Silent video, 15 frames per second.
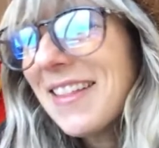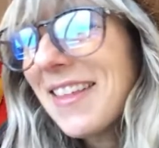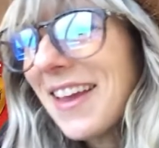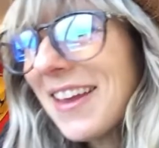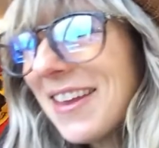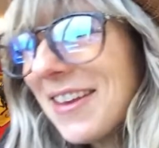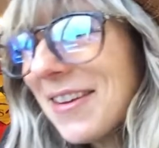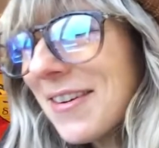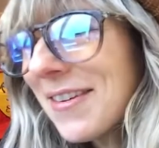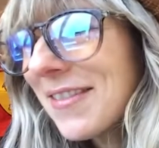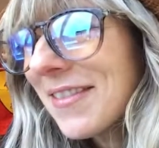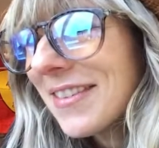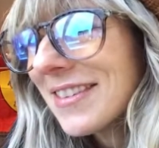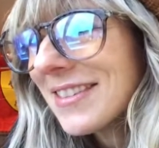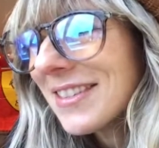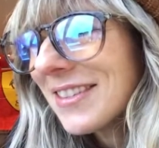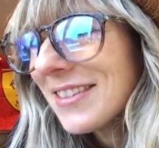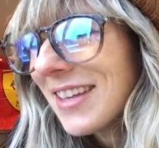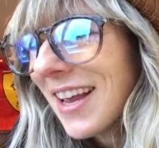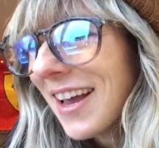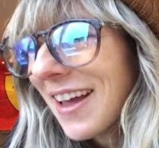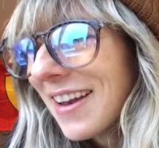Thank you,
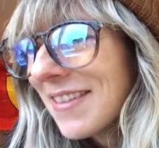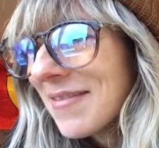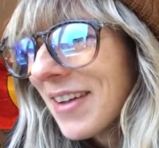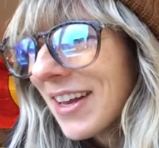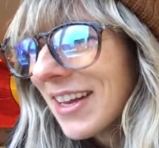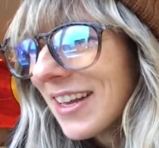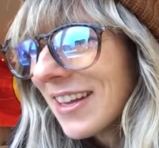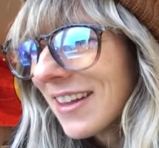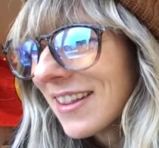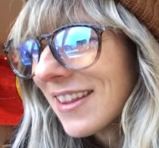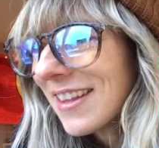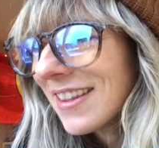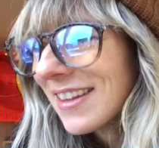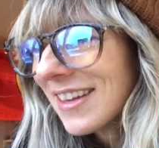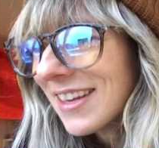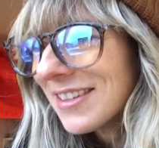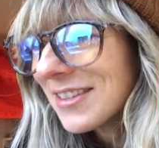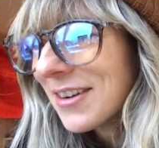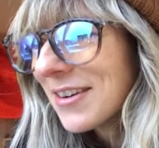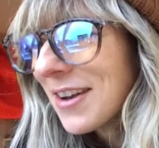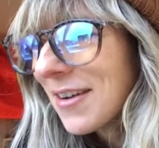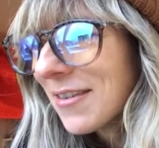Suzanne. The kids
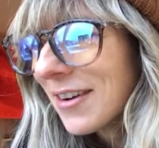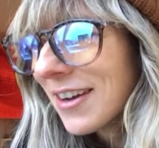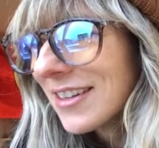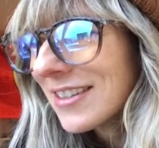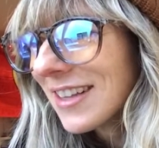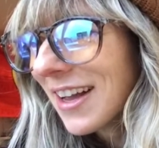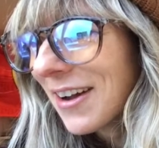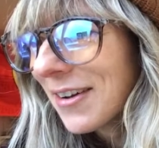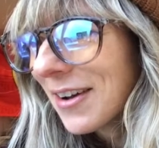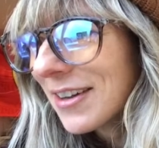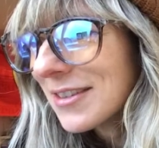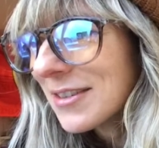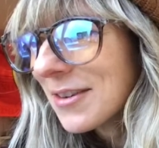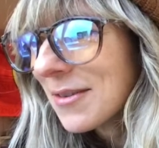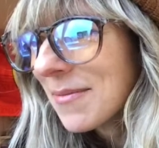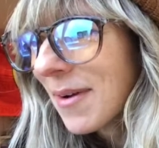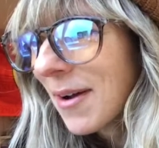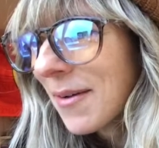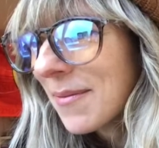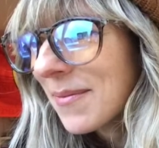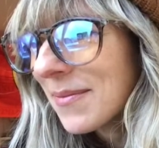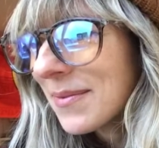are never as loud as their
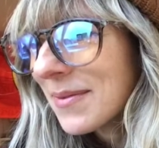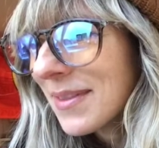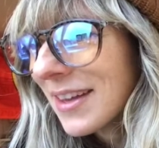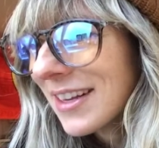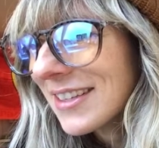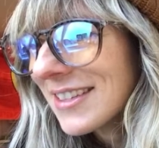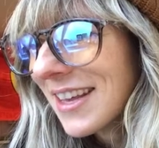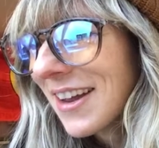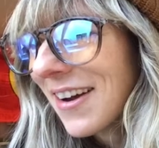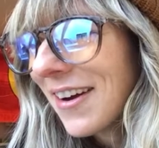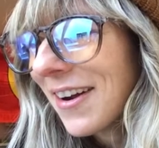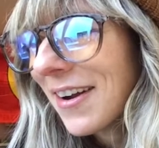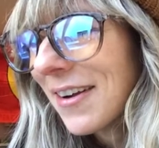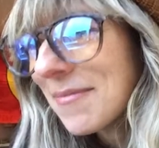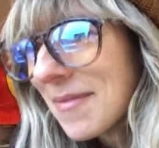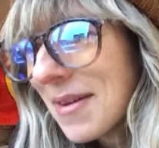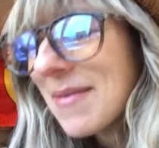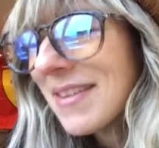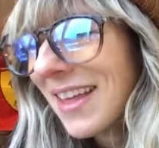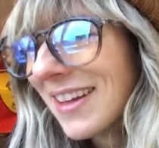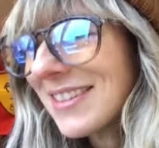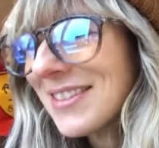mom thinks they are.
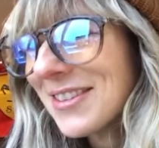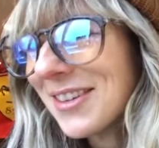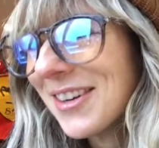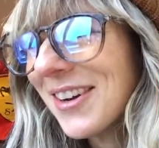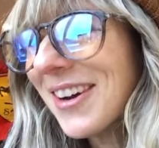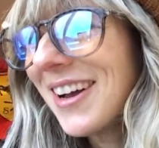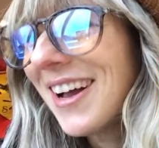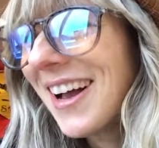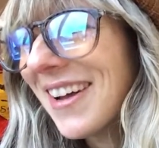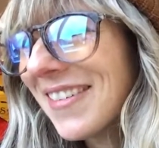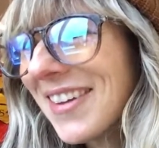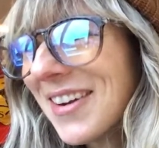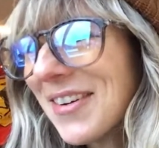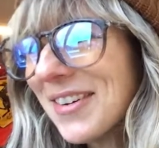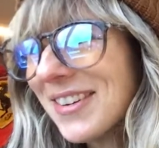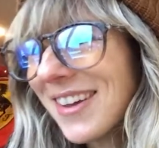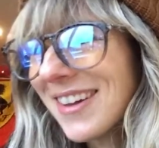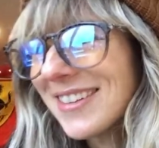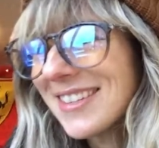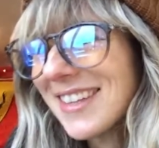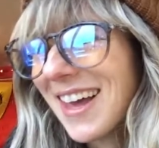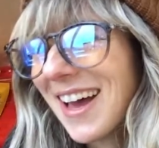Maybe that's true. I'm going to hold
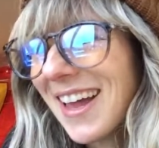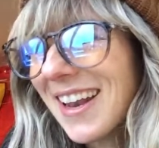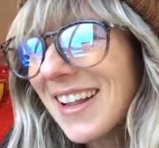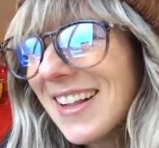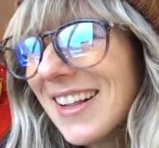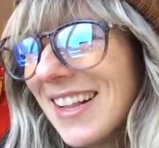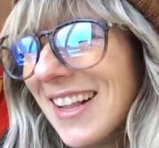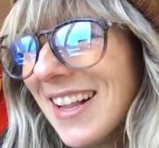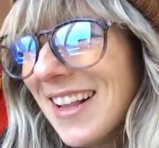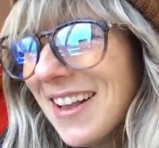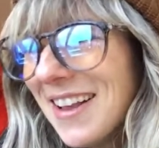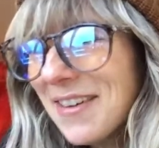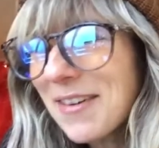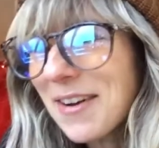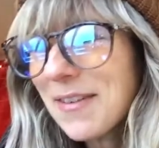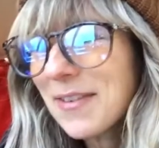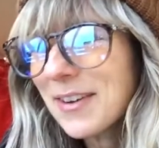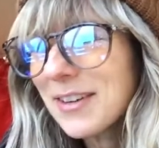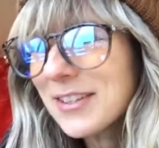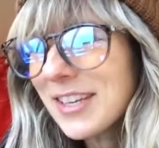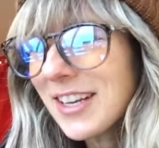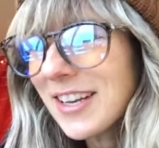on to that. What
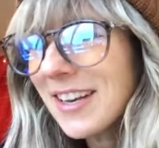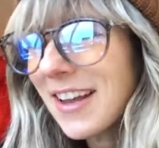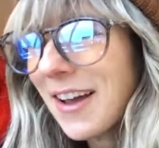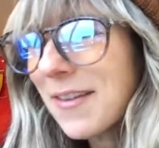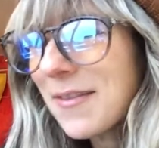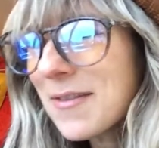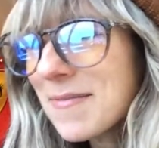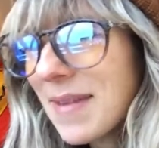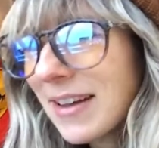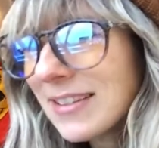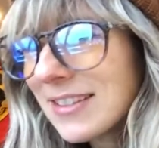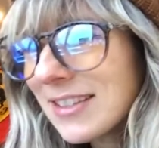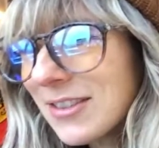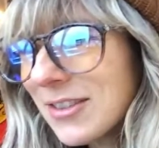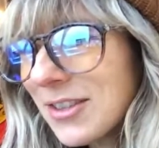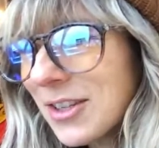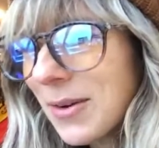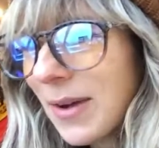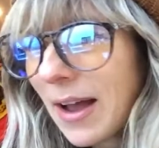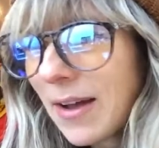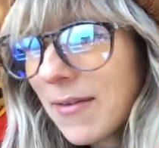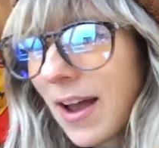version of the message do
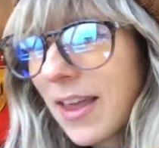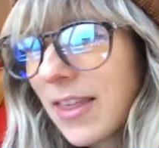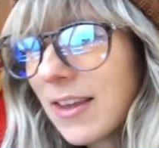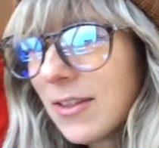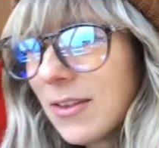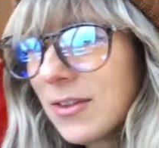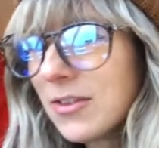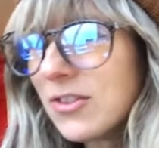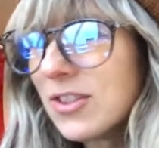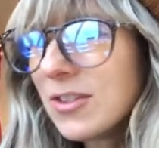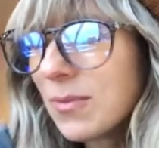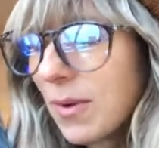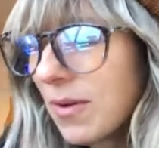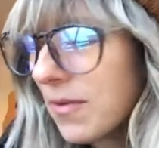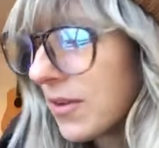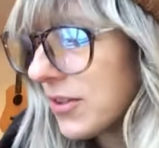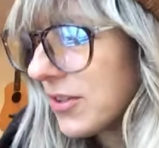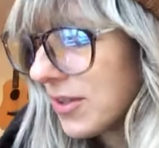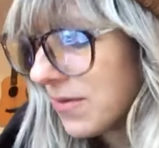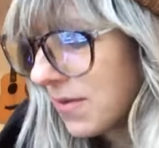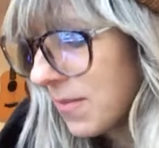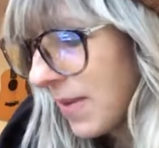you have? I think there's just one
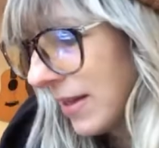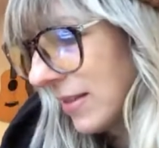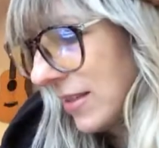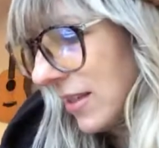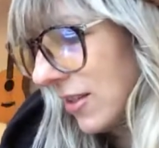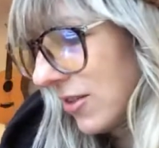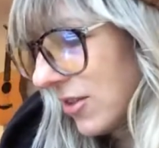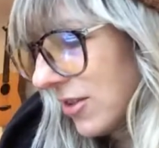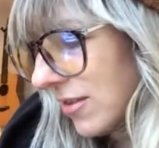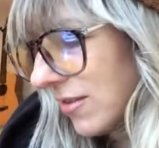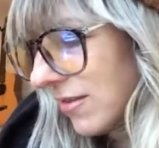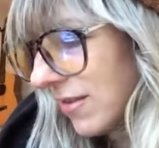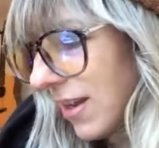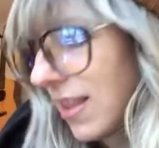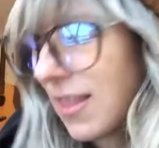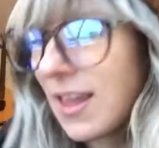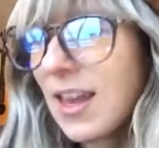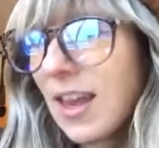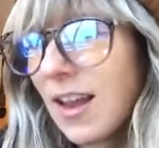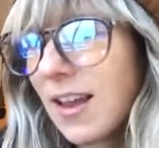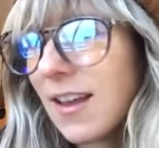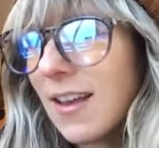version of the message. I
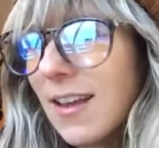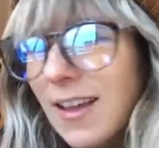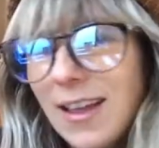think.